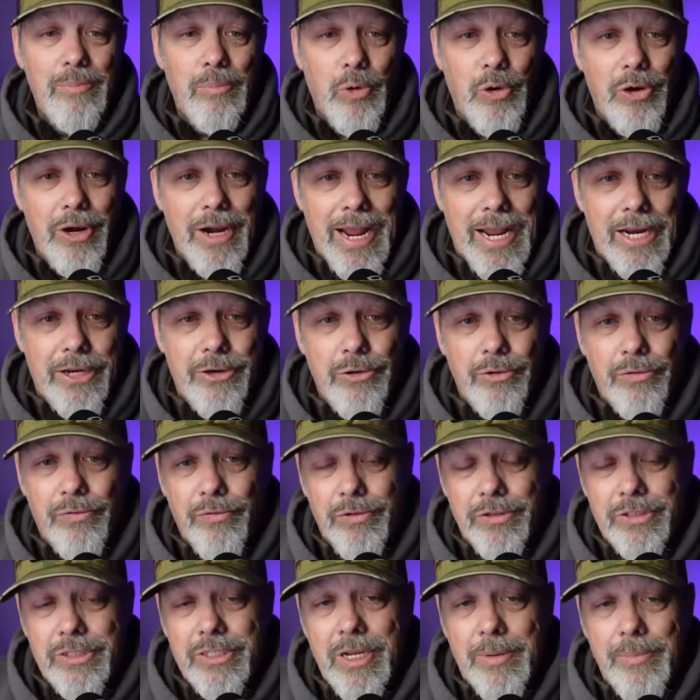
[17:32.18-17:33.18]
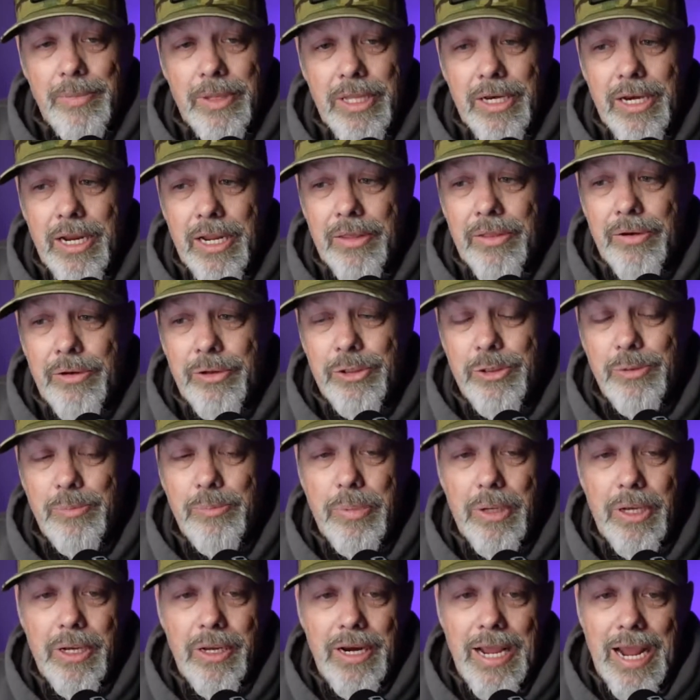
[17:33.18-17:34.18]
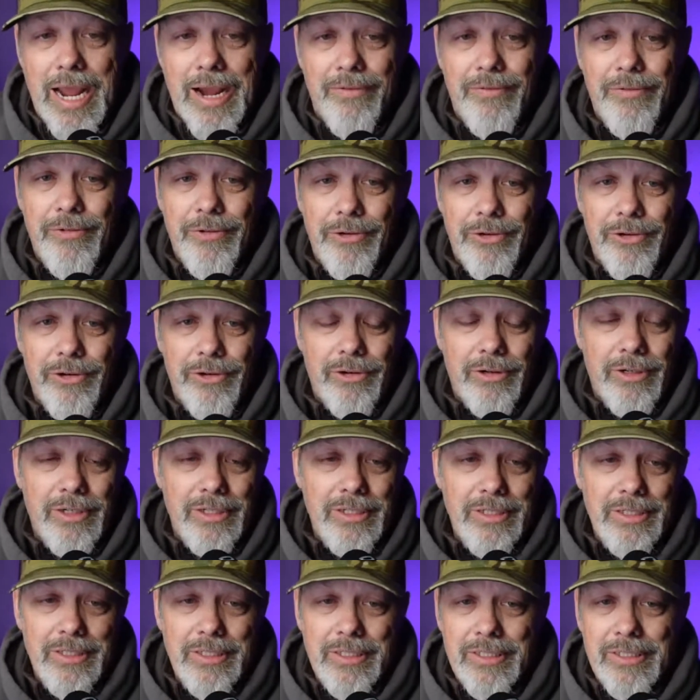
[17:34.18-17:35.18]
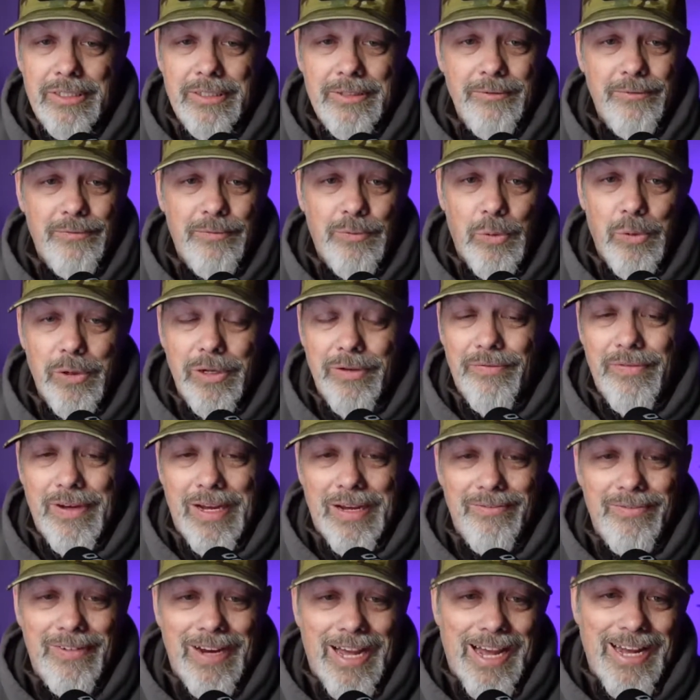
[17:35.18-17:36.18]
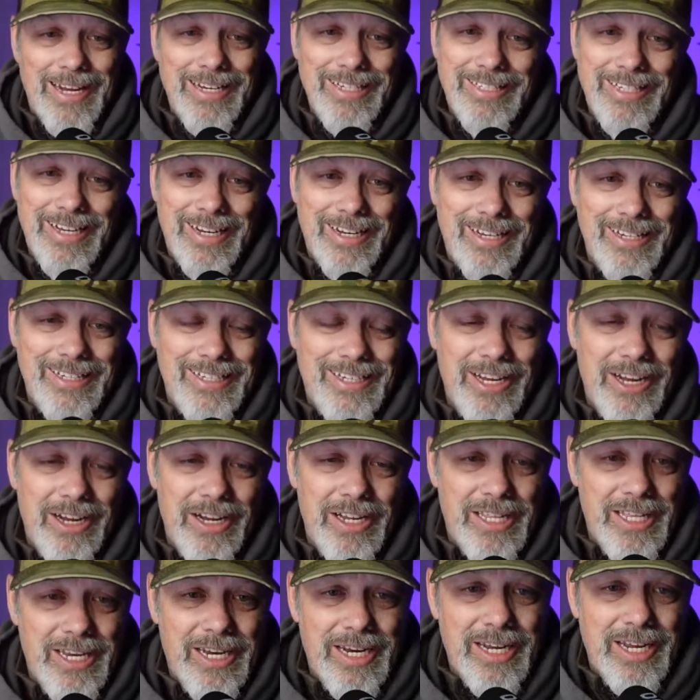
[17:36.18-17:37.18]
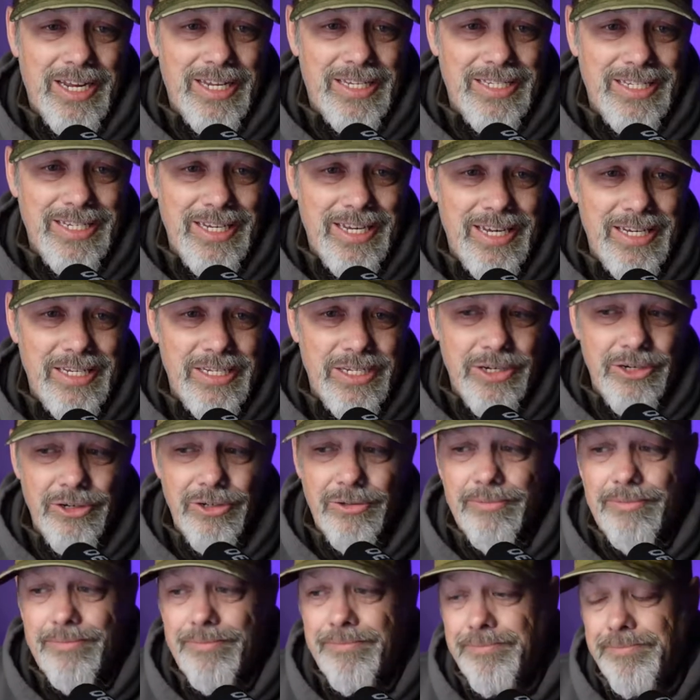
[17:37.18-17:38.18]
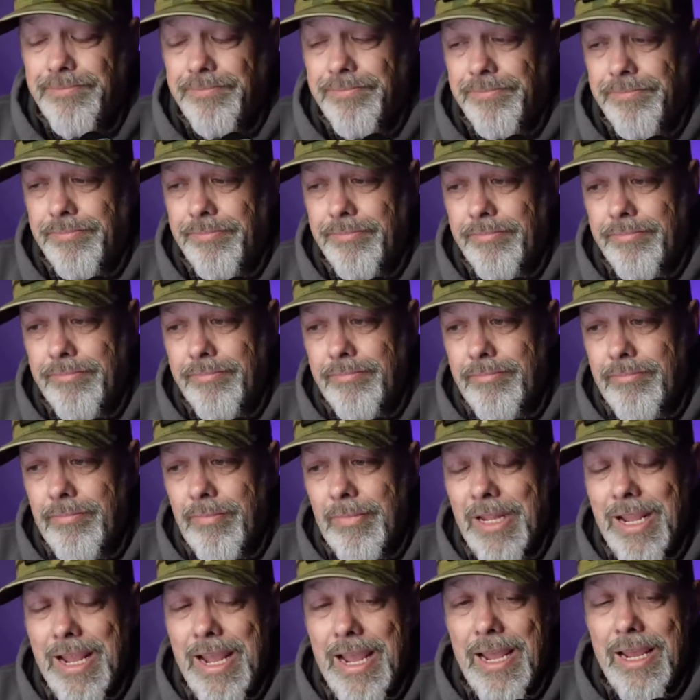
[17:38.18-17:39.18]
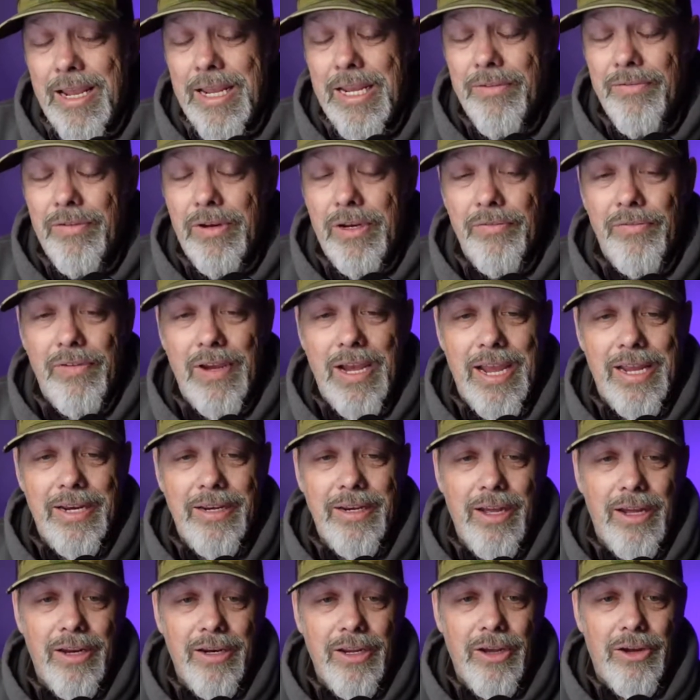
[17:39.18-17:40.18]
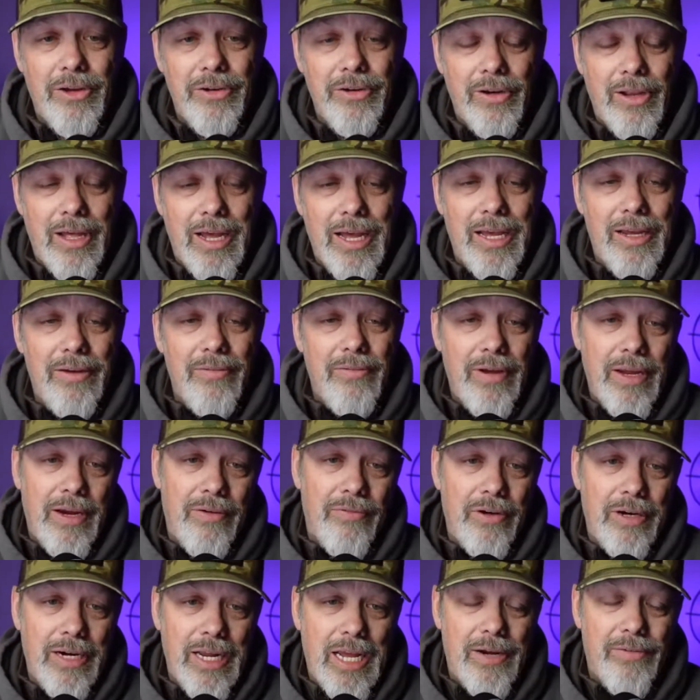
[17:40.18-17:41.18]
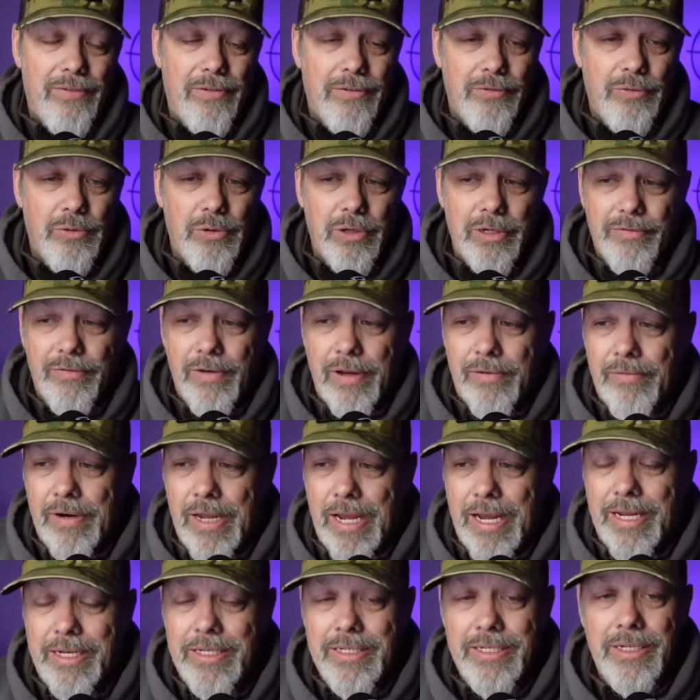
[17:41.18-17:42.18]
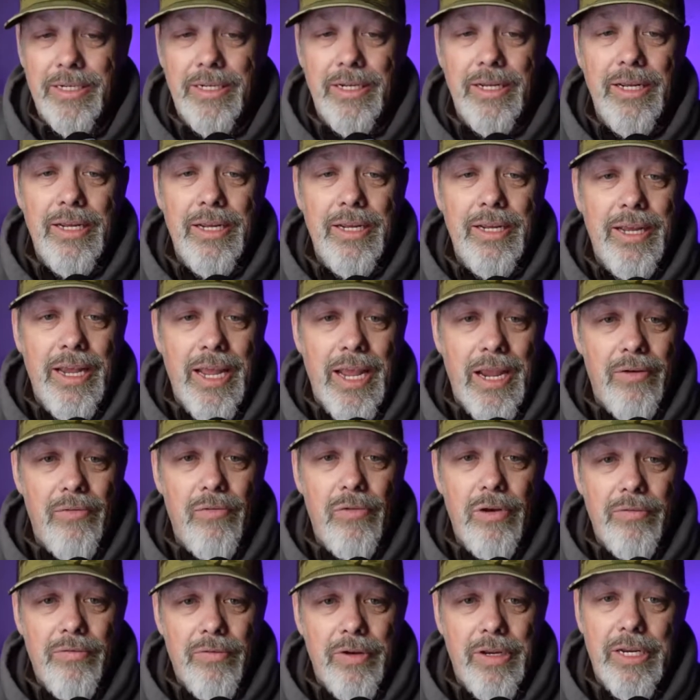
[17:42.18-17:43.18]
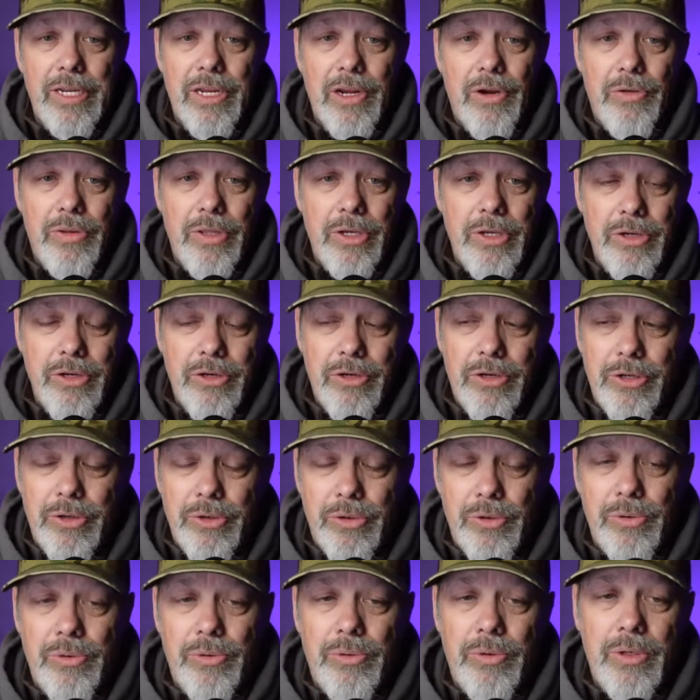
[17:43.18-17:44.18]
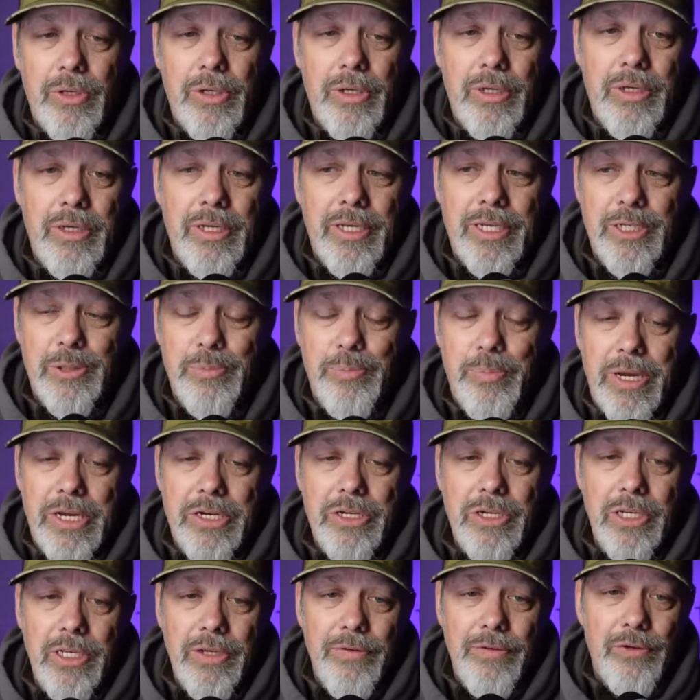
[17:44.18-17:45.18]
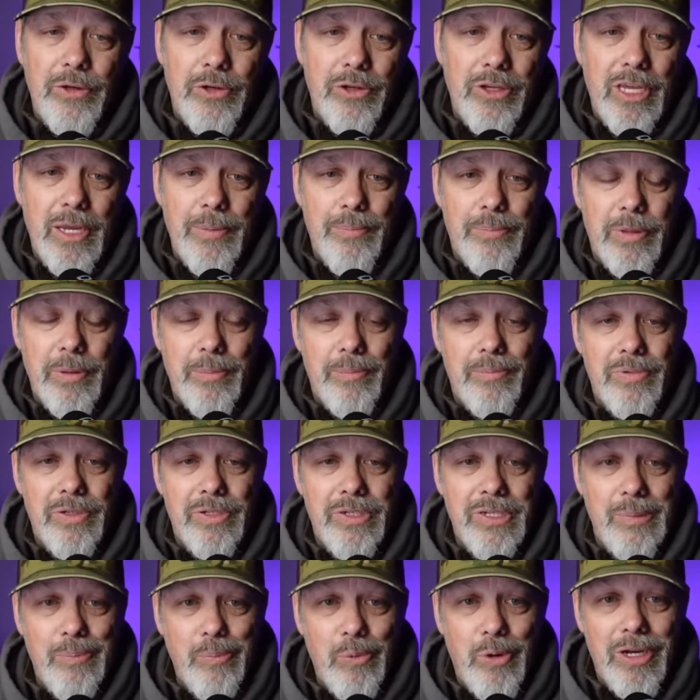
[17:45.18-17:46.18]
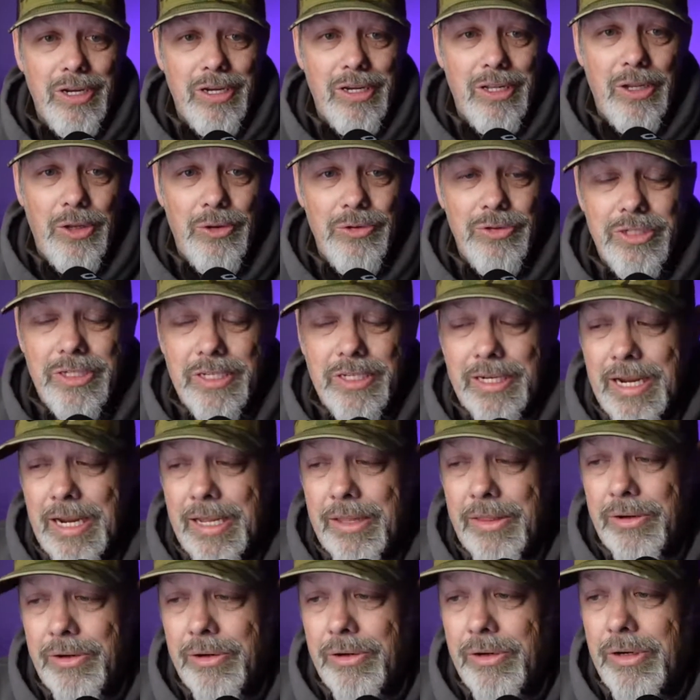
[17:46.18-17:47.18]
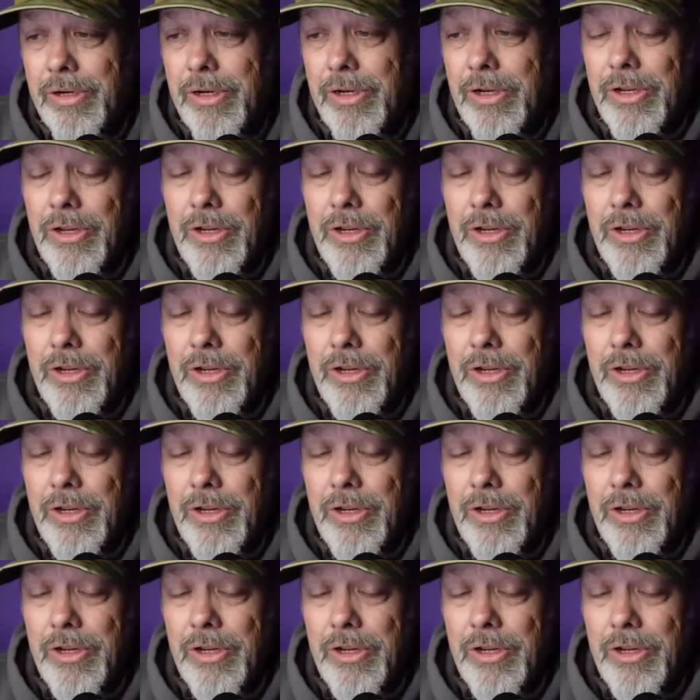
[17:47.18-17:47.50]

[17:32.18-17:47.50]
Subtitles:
more natural for some than others, but after 45 nights, I can tell you that it gets easier. Even if I had not gone live every night for 45 nights, every video that you do, especially if you keep them somewhat close together,